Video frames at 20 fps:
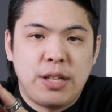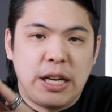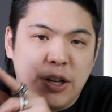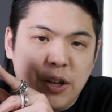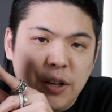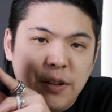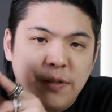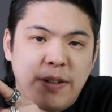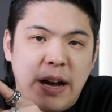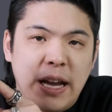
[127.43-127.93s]
I
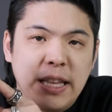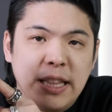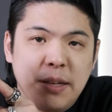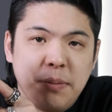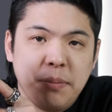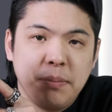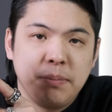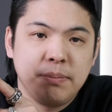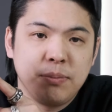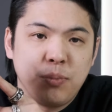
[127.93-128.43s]
couldn't find
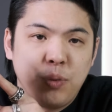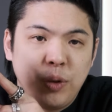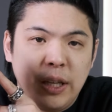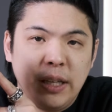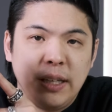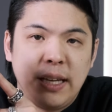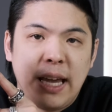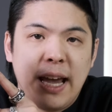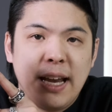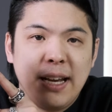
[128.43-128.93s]
them
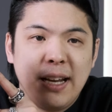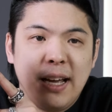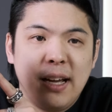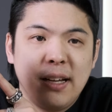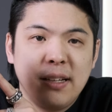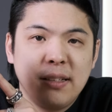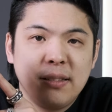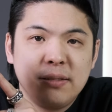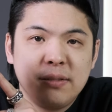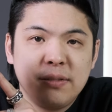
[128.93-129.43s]
within
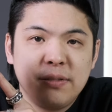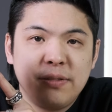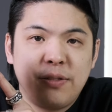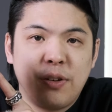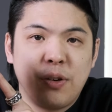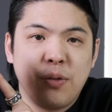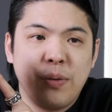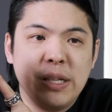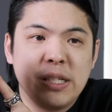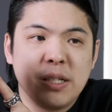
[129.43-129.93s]
Canada
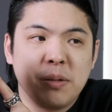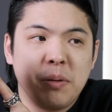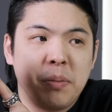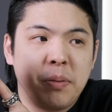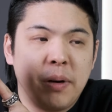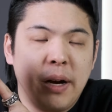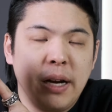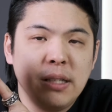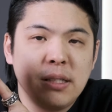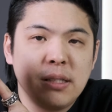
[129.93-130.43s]
for a reasonable
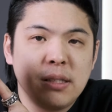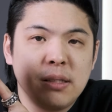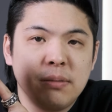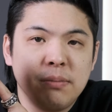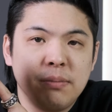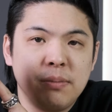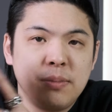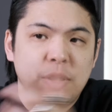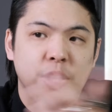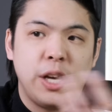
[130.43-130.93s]
price.
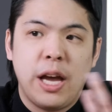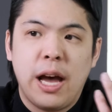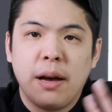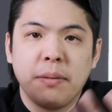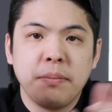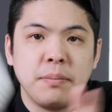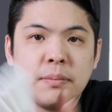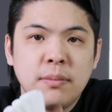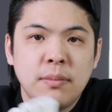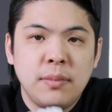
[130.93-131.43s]
So yeah,
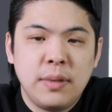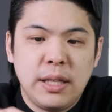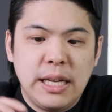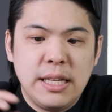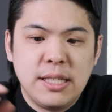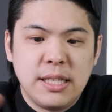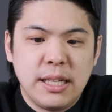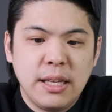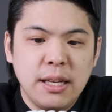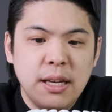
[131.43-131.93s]

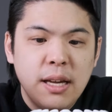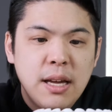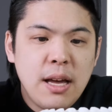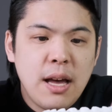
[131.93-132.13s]
easy.